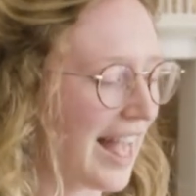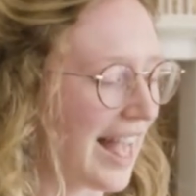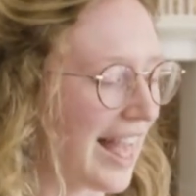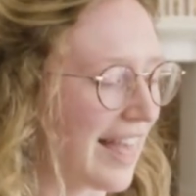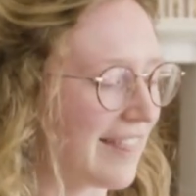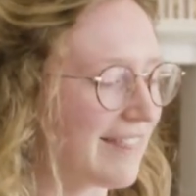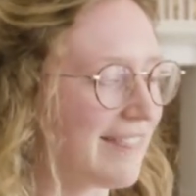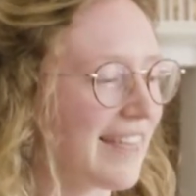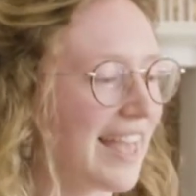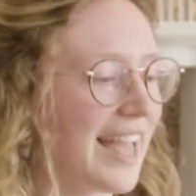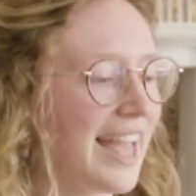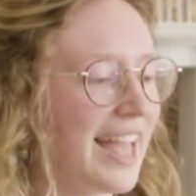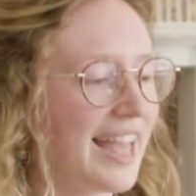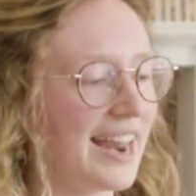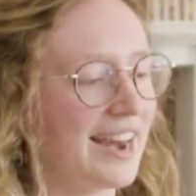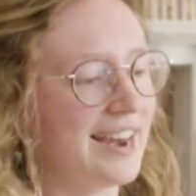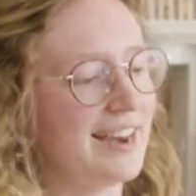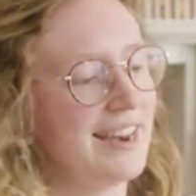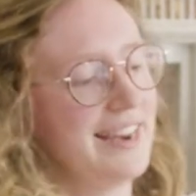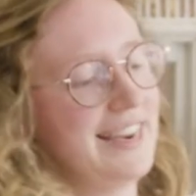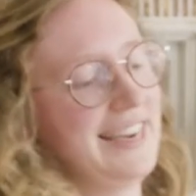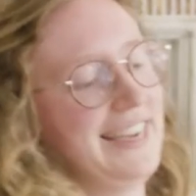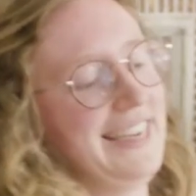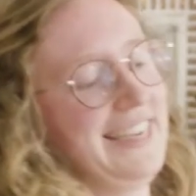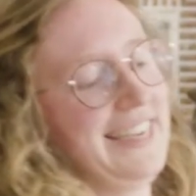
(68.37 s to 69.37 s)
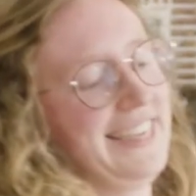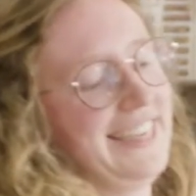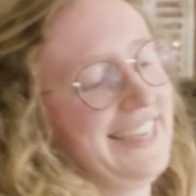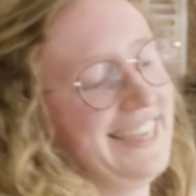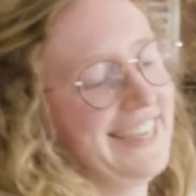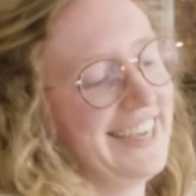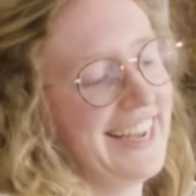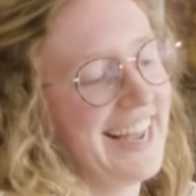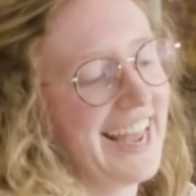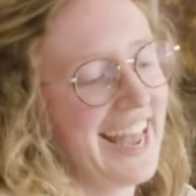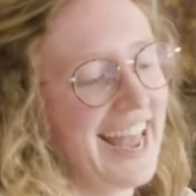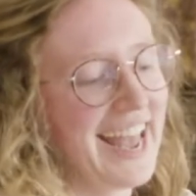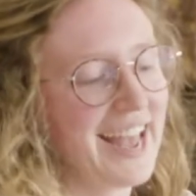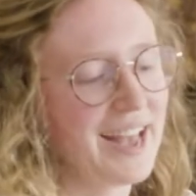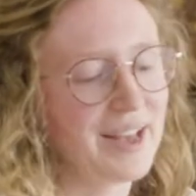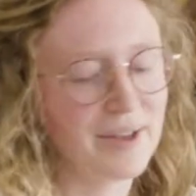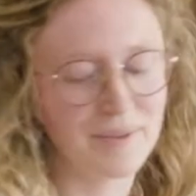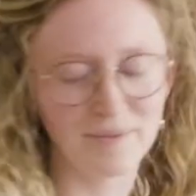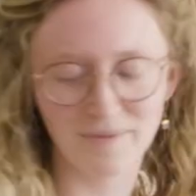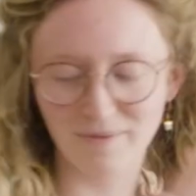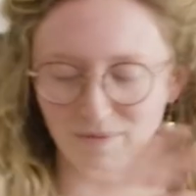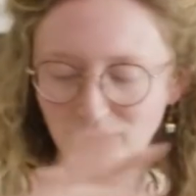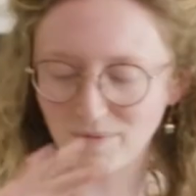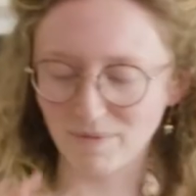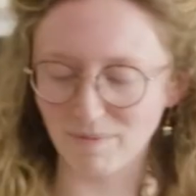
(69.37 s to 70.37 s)
And then
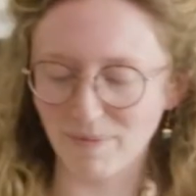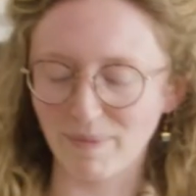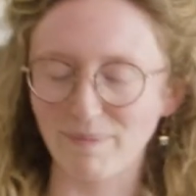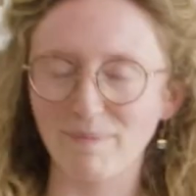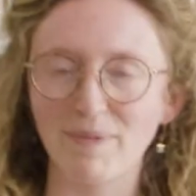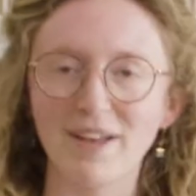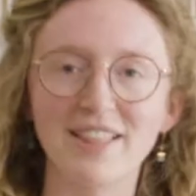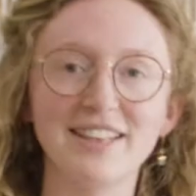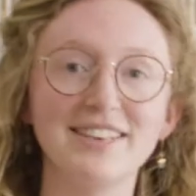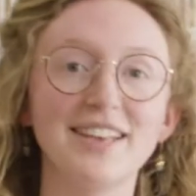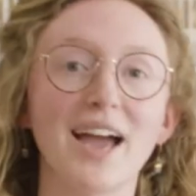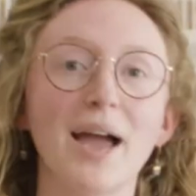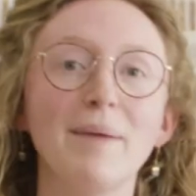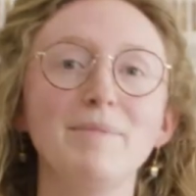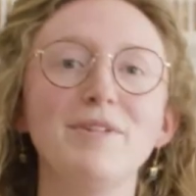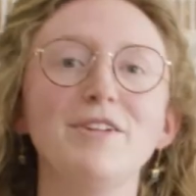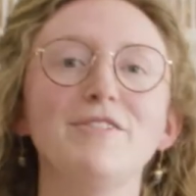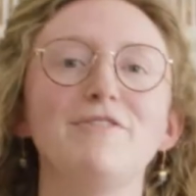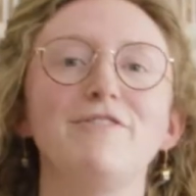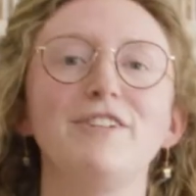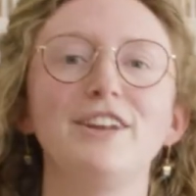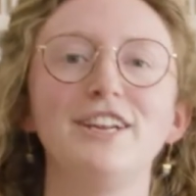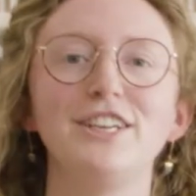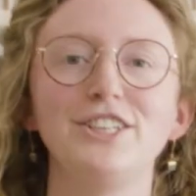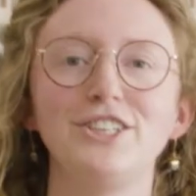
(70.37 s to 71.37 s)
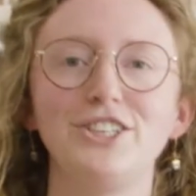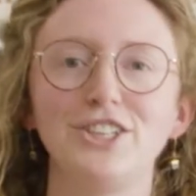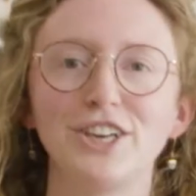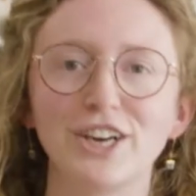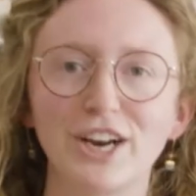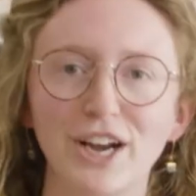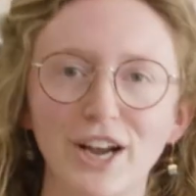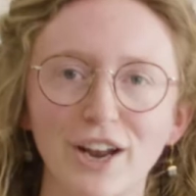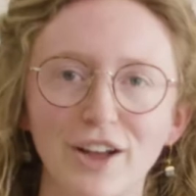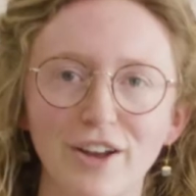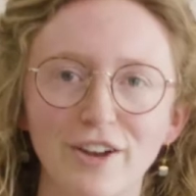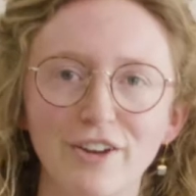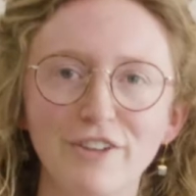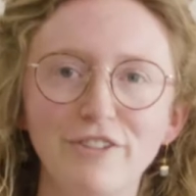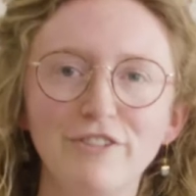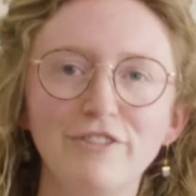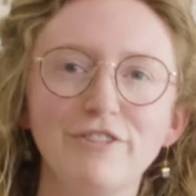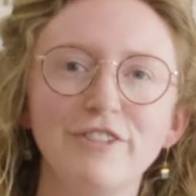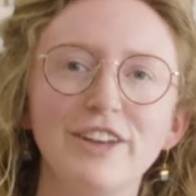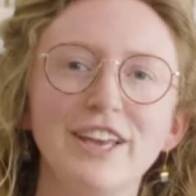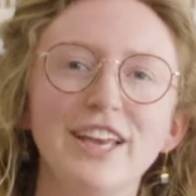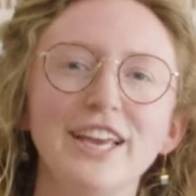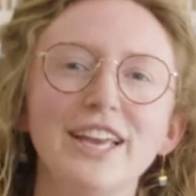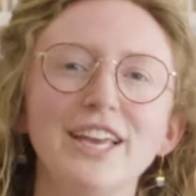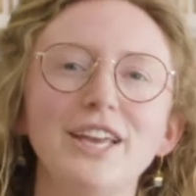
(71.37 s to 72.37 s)
by the time you finished your glove,
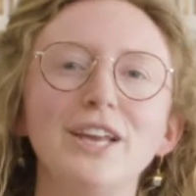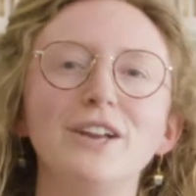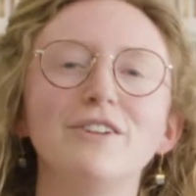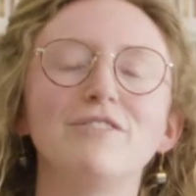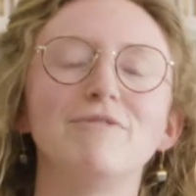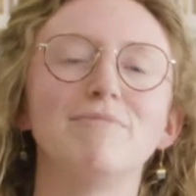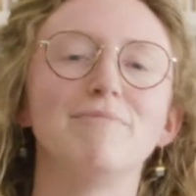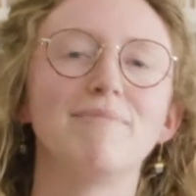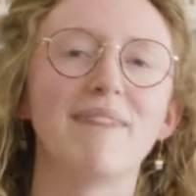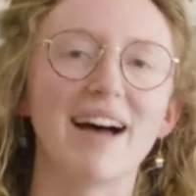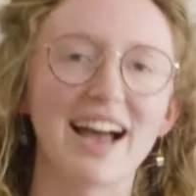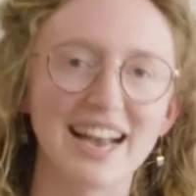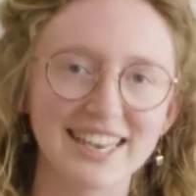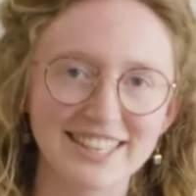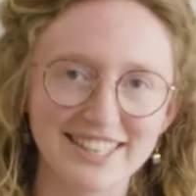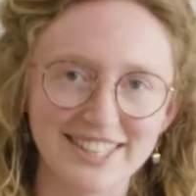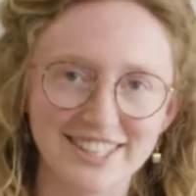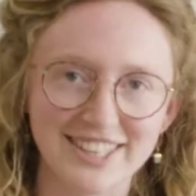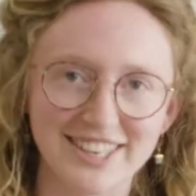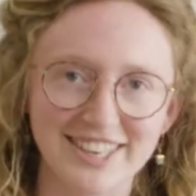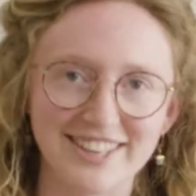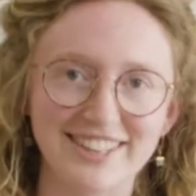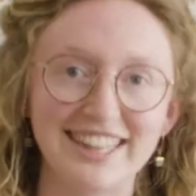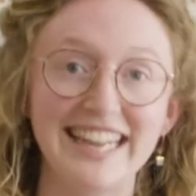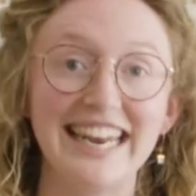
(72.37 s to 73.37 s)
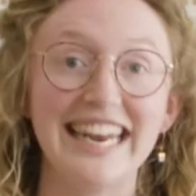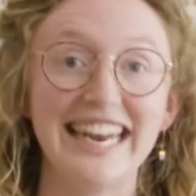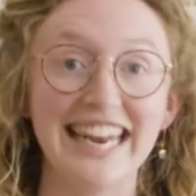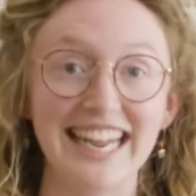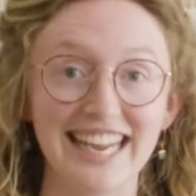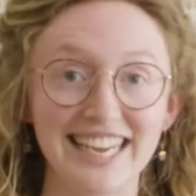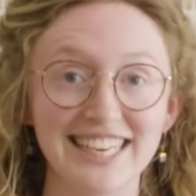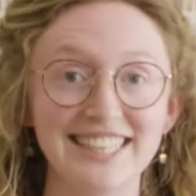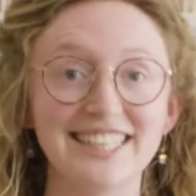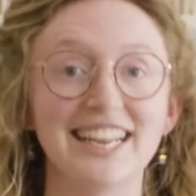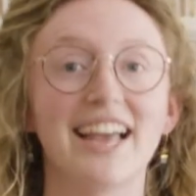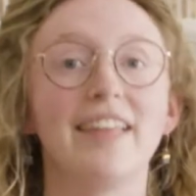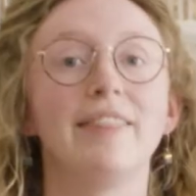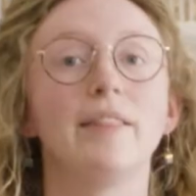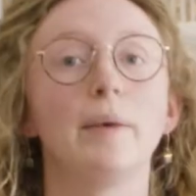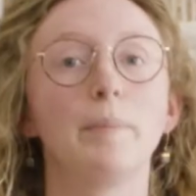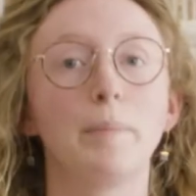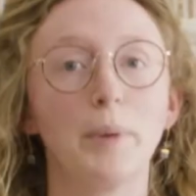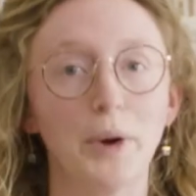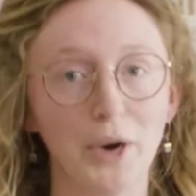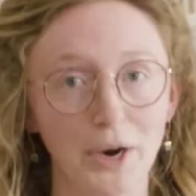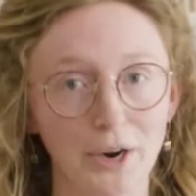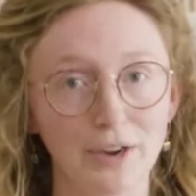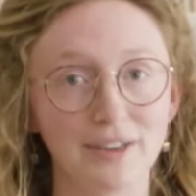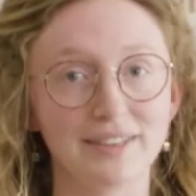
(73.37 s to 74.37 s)
you'll have mastered the knit and the
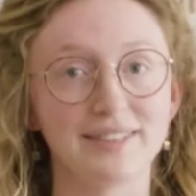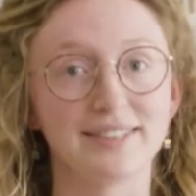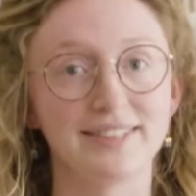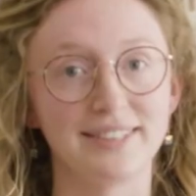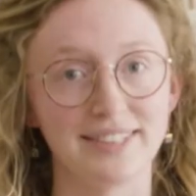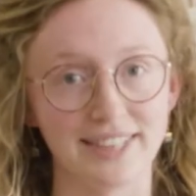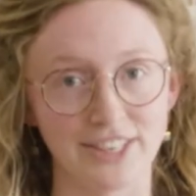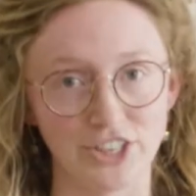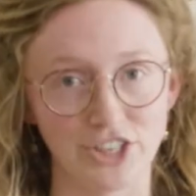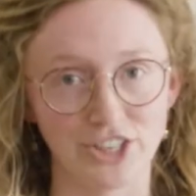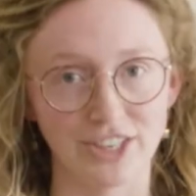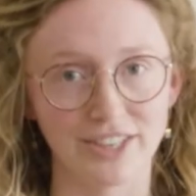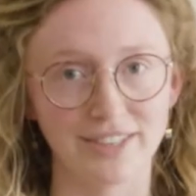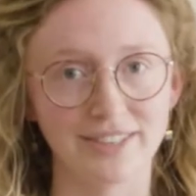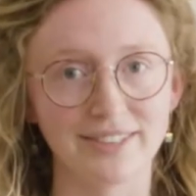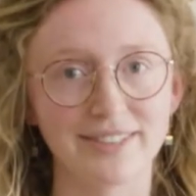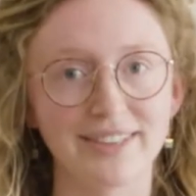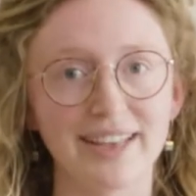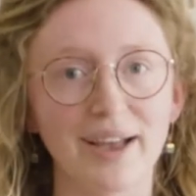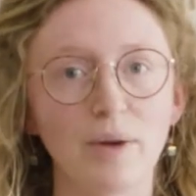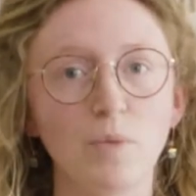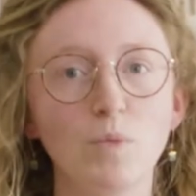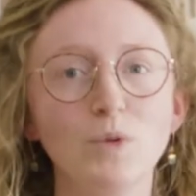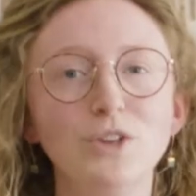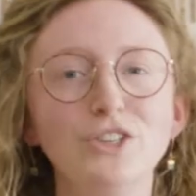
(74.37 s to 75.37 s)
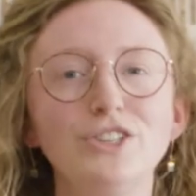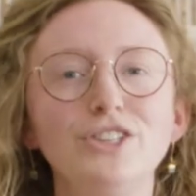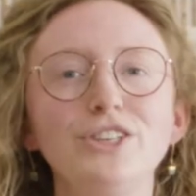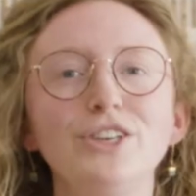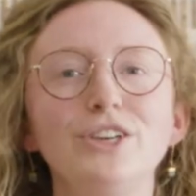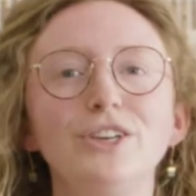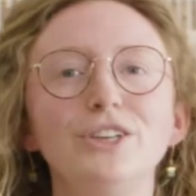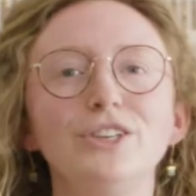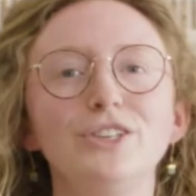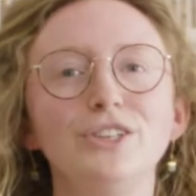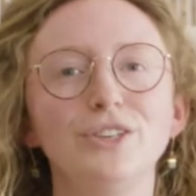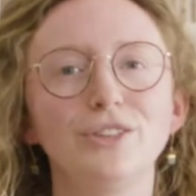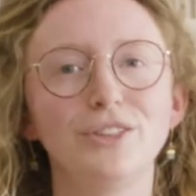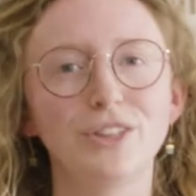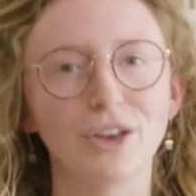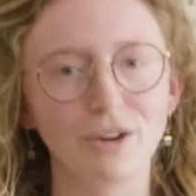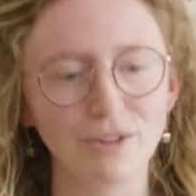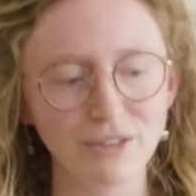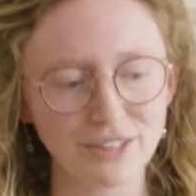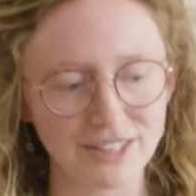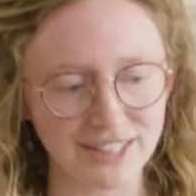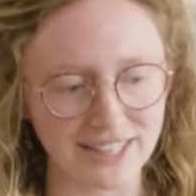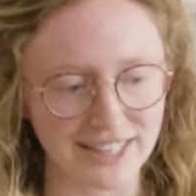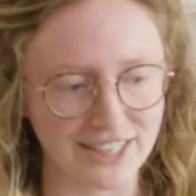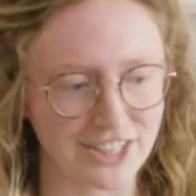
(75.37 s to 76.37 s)
purl stitches. And once you can do
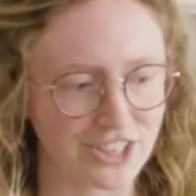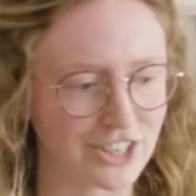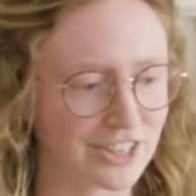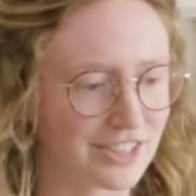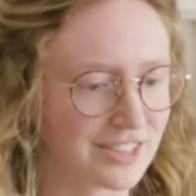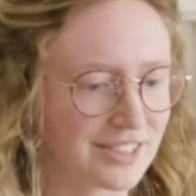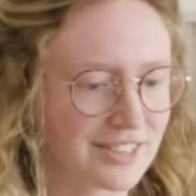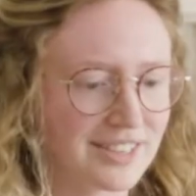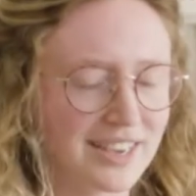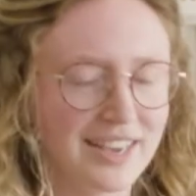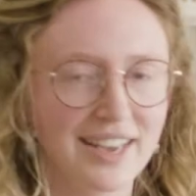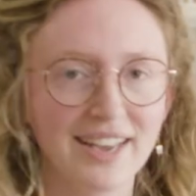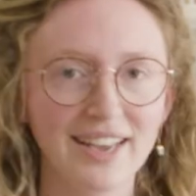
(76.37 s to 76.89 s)
those stitches,